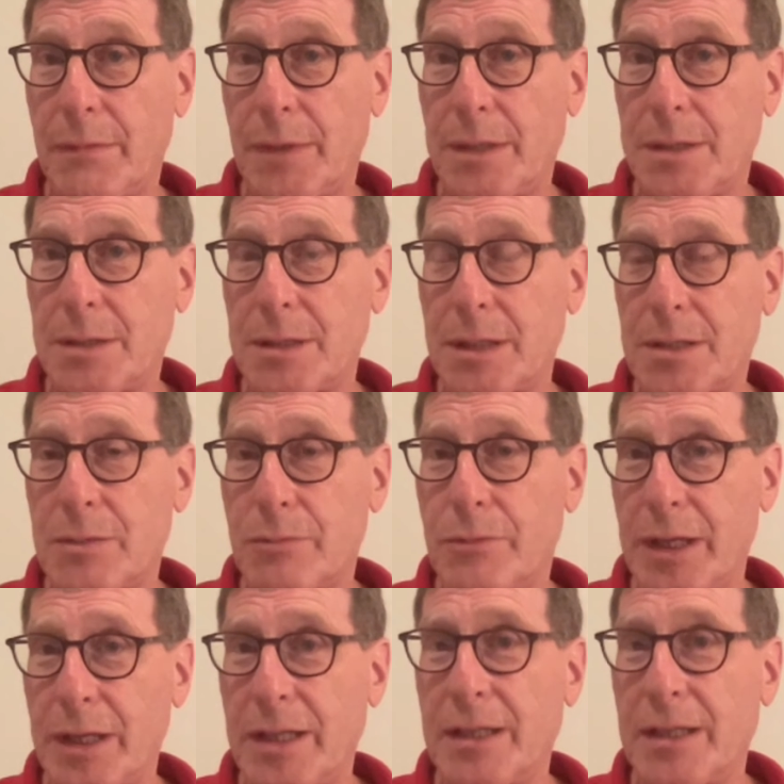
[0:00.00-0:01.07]
It's
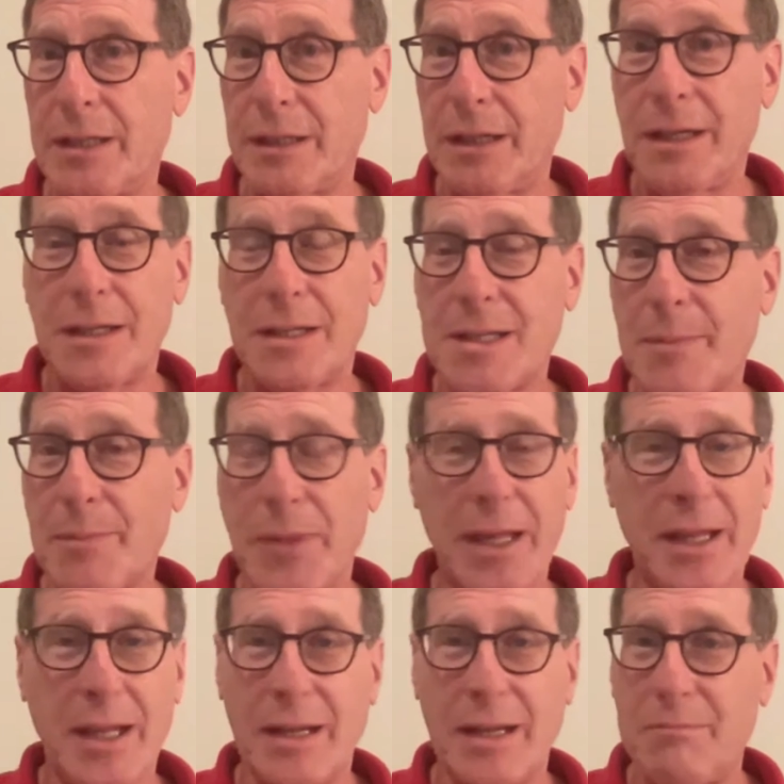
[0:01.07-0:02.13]
really
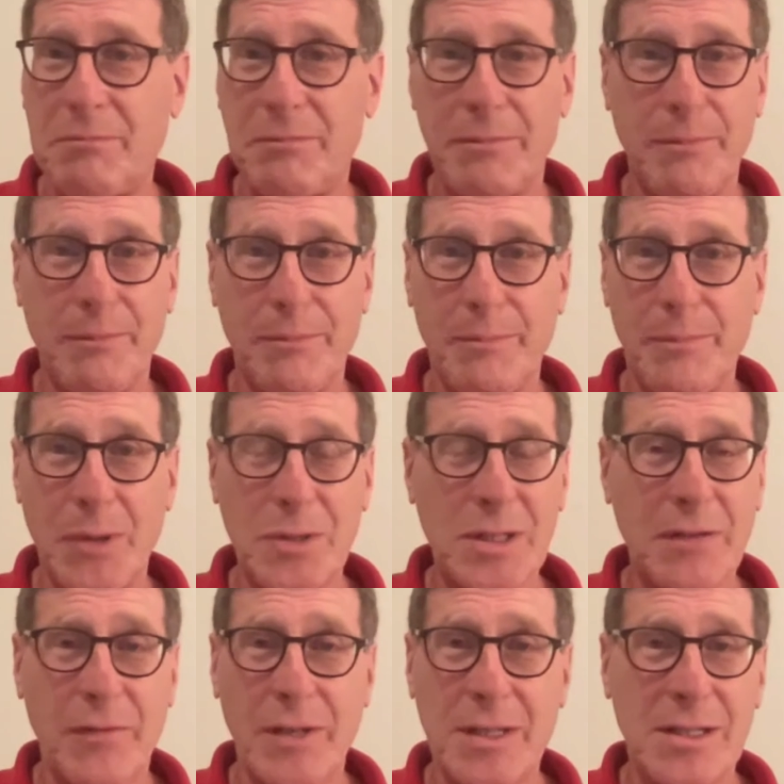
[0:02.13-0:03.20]
something that most
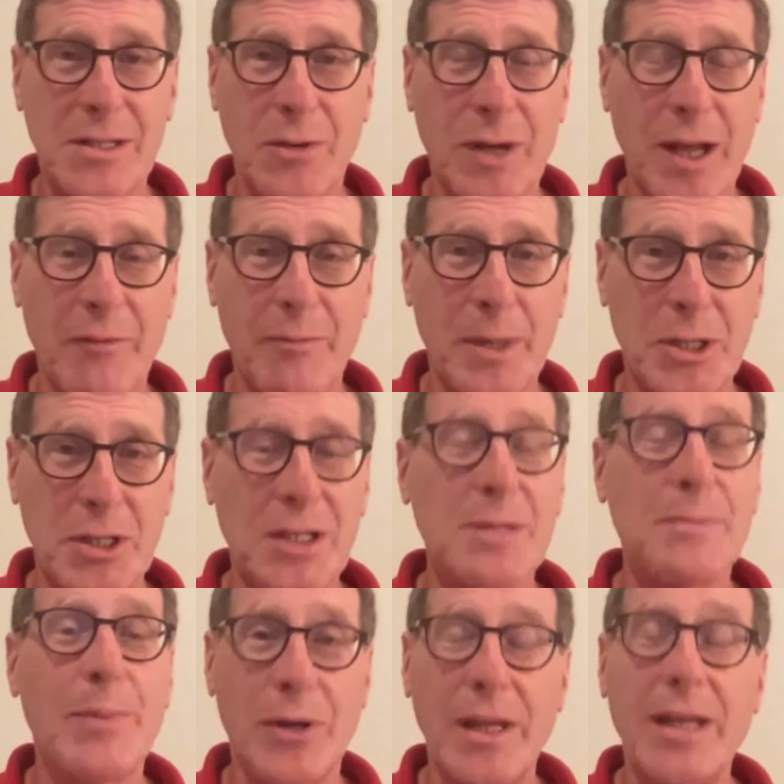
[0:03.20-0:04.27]
of us don't have much
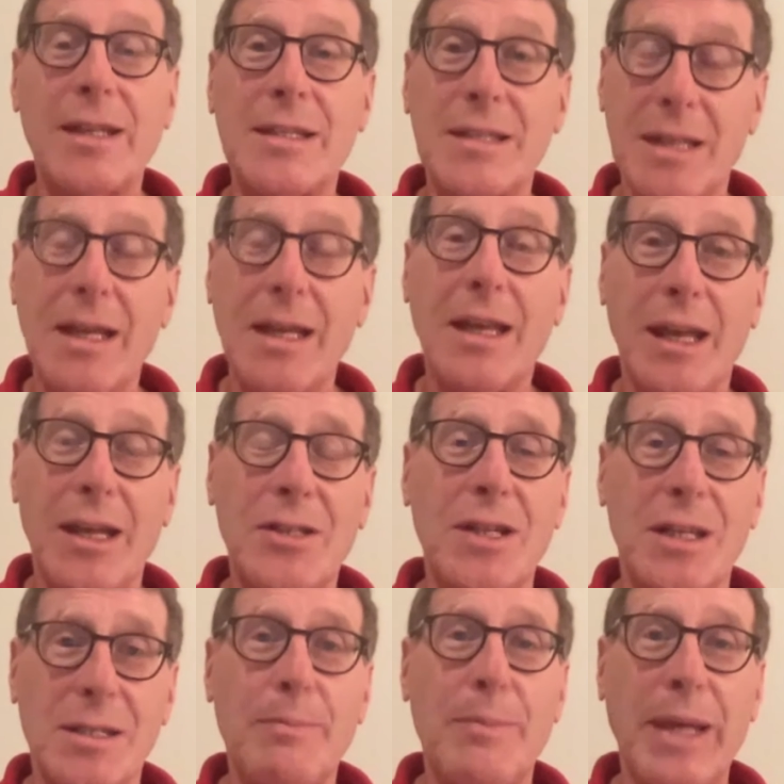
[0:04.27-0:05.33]
experience in,
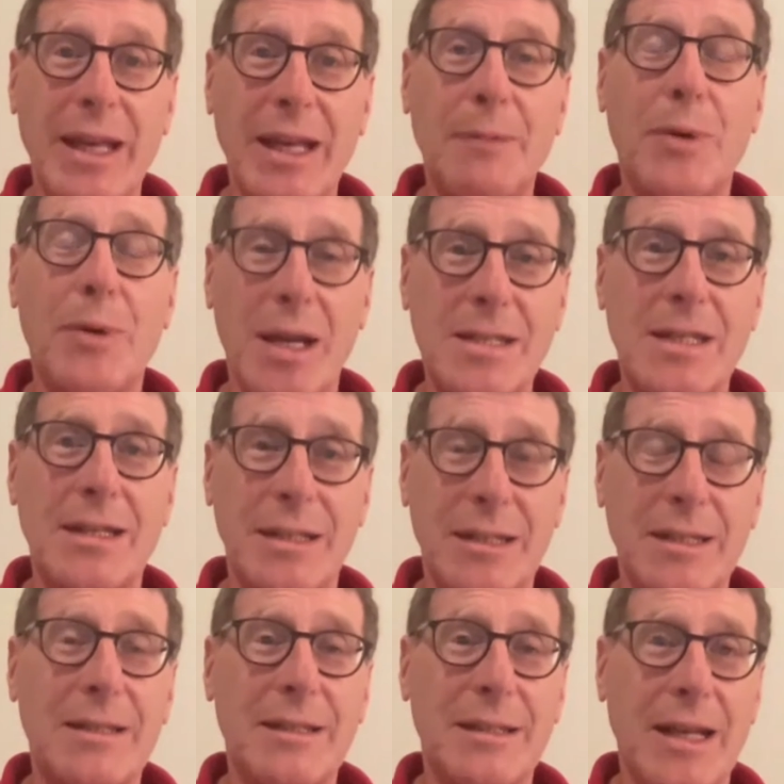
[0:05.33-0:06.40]
just being present.
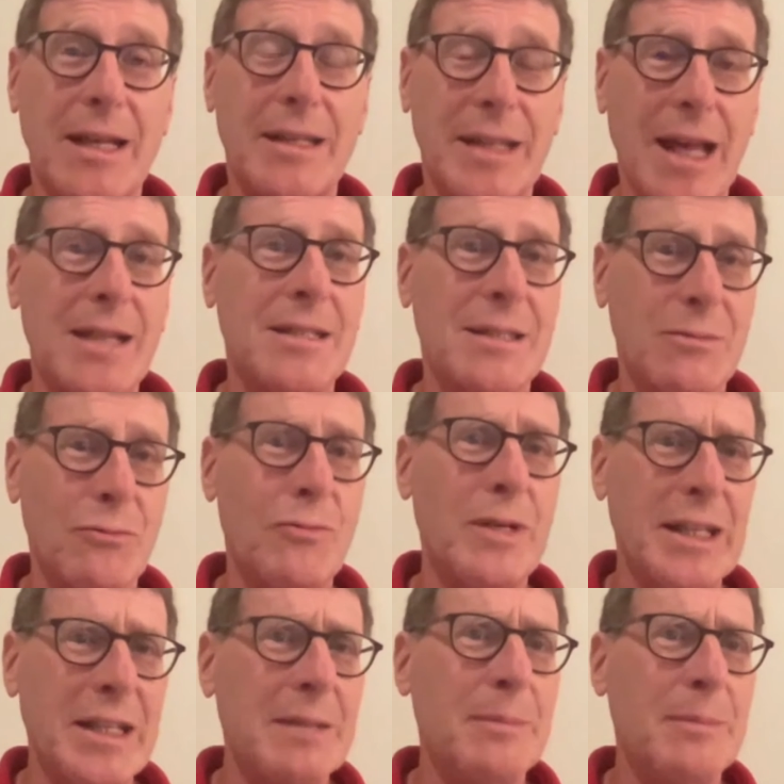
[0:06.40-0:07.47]
That's
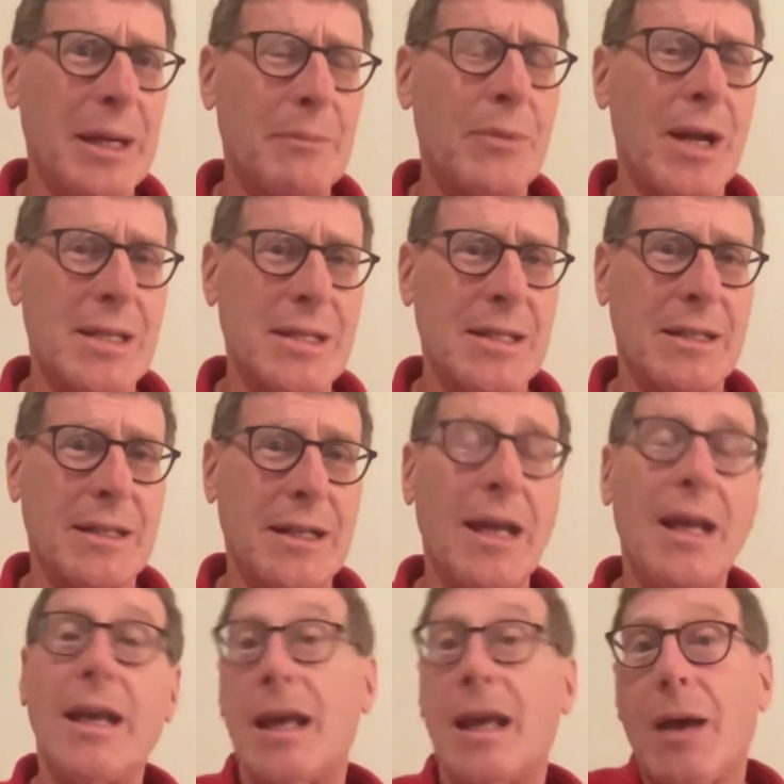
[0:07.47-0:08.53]
really being present.
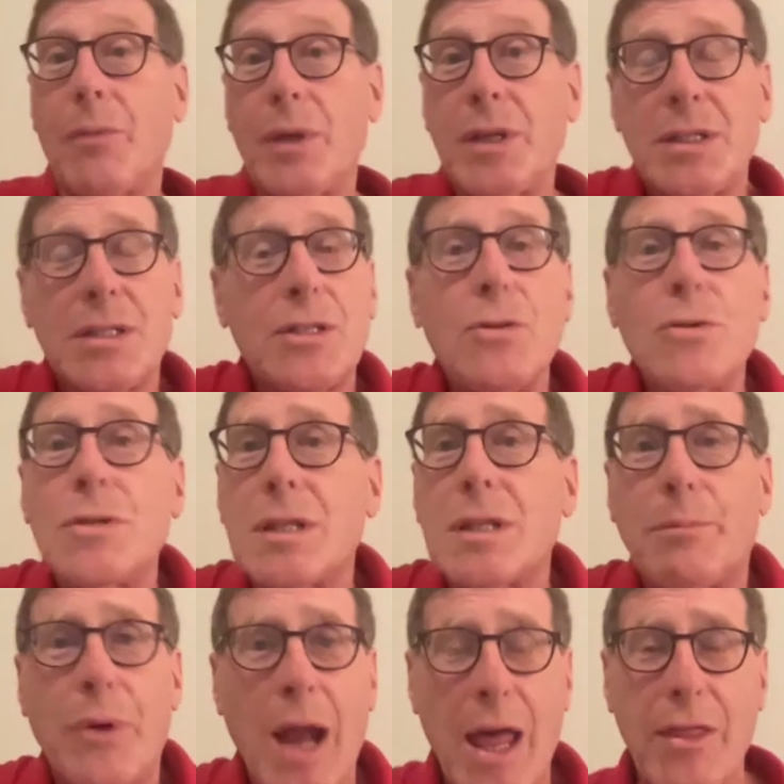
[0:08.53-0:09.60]
And we just use the
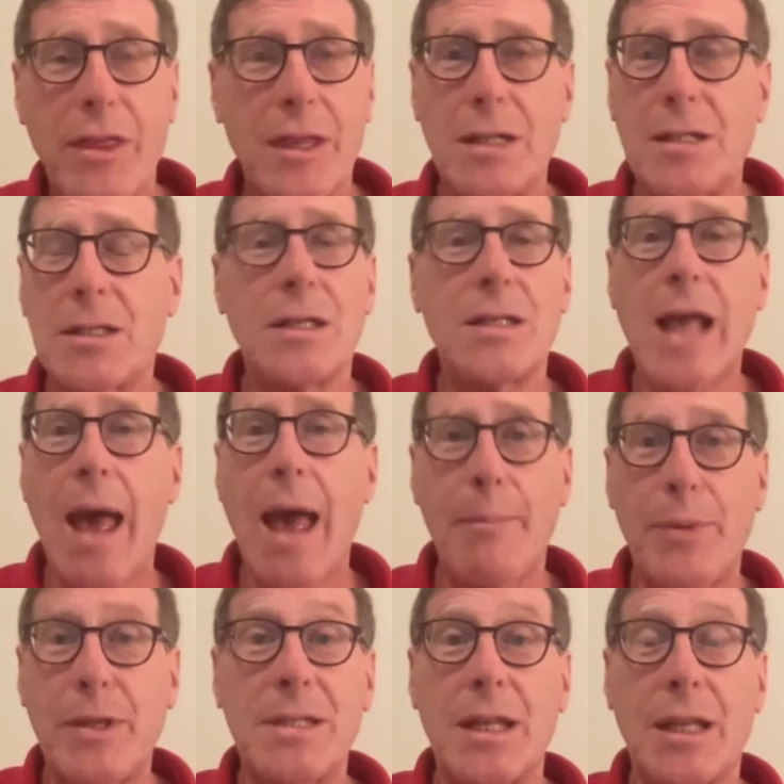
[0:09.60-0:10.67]
breath. It just
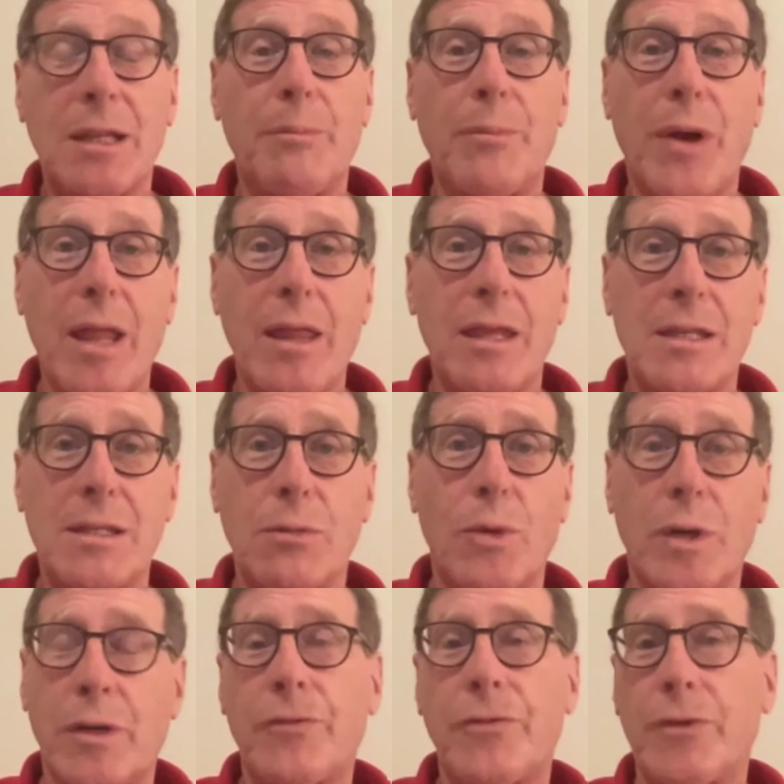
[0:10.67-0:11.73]
happens that the breath is a
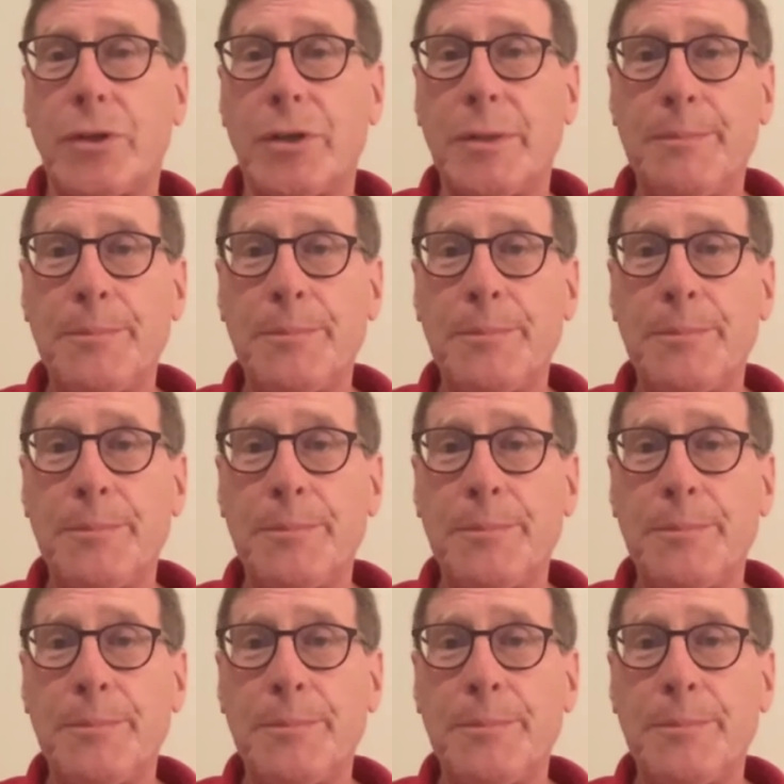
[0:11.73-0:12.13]
wonderful